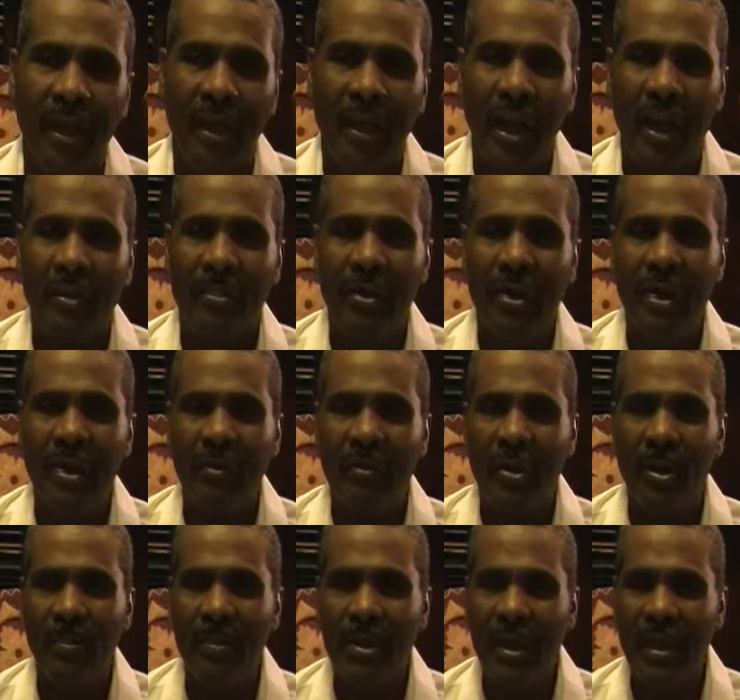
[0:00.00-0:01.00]
And I
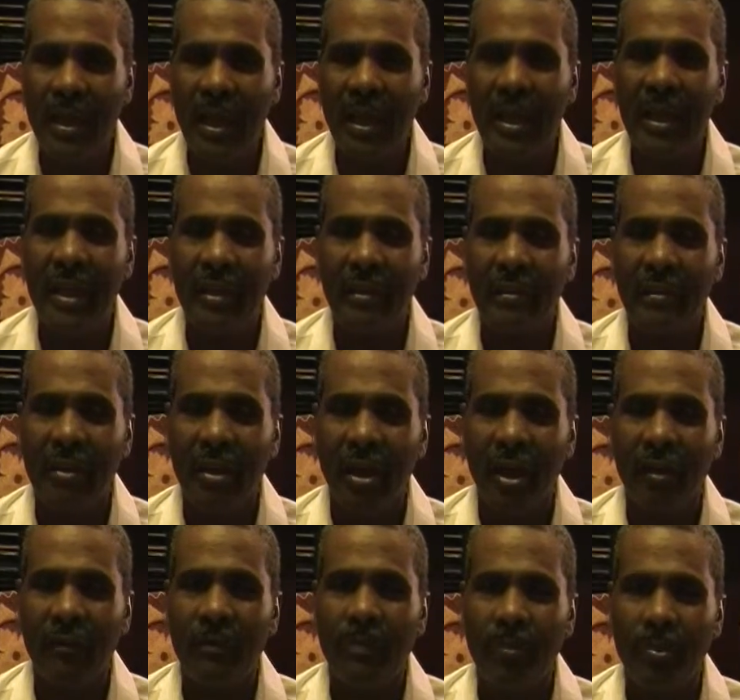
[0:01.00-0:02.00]
believe the beginning
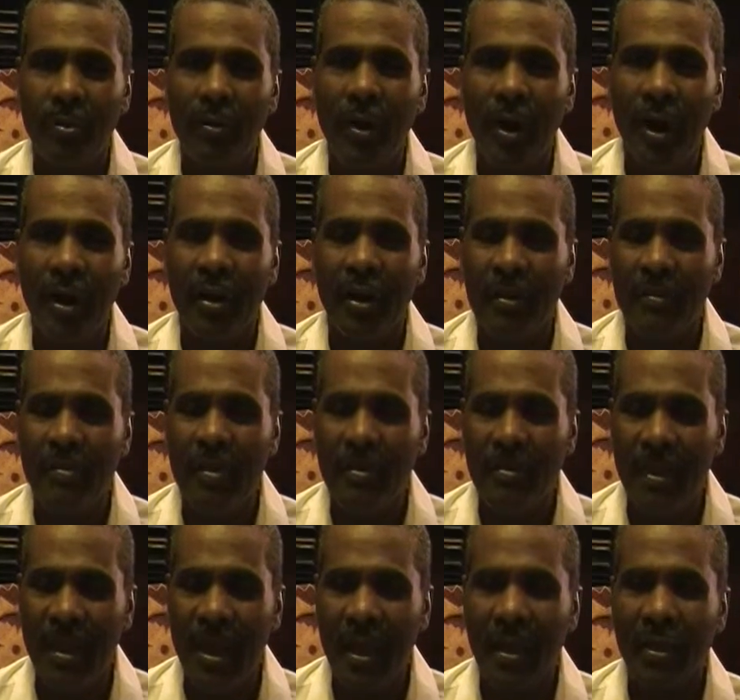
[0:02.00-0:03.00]
of prayer can
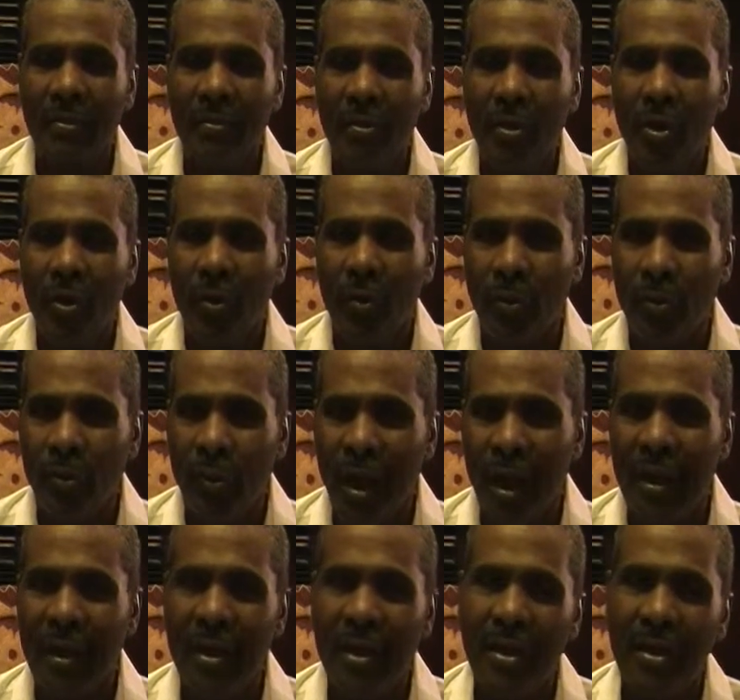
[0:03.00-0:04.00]
begin
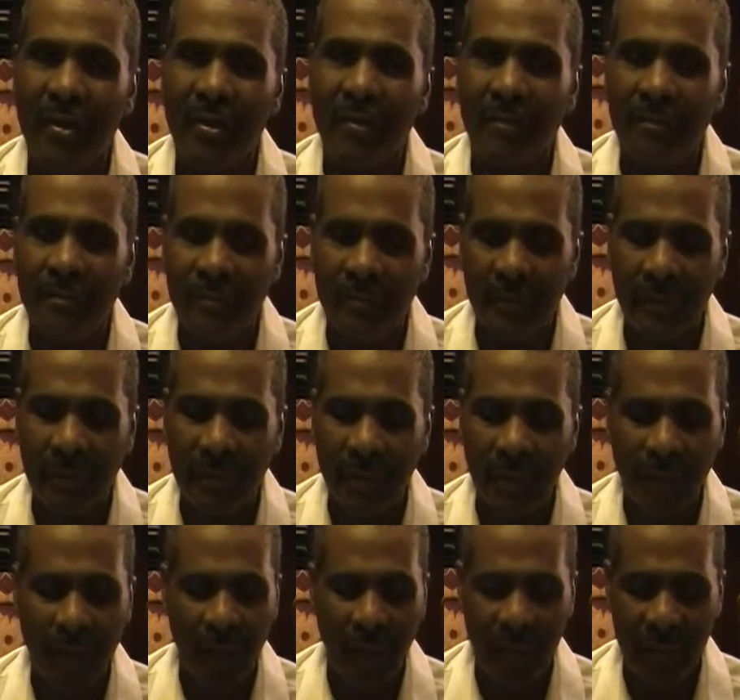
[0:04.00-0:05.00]
right here
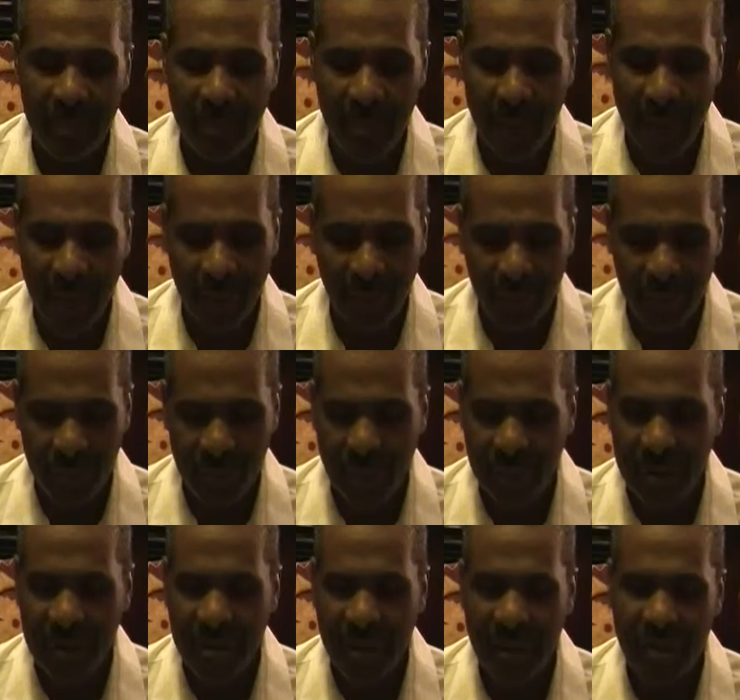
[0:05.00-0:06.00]
in Matthew,
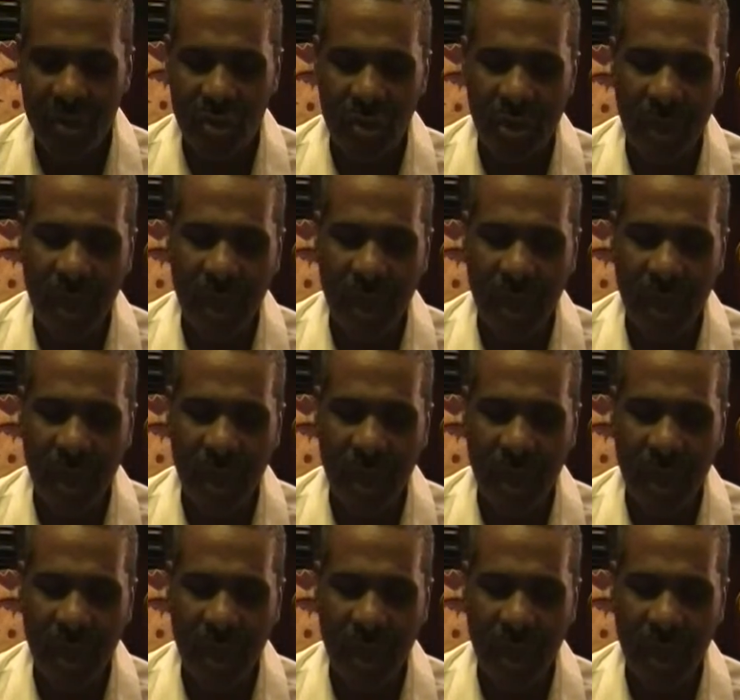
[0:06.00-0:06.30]
the sixth